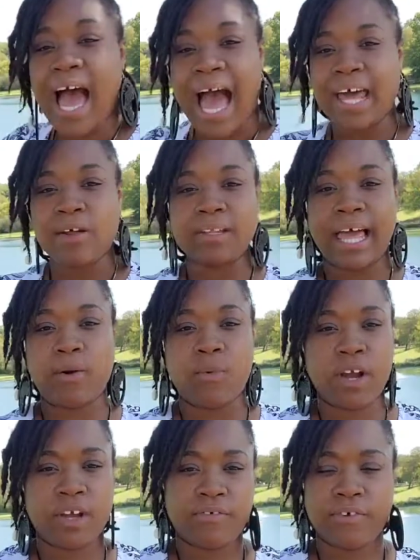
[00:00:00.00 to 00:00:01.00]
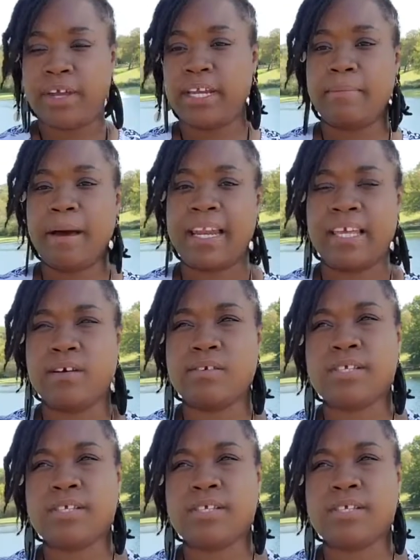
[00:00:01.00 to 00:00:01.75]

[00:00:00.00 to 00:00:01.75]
I don't like working for anybody else,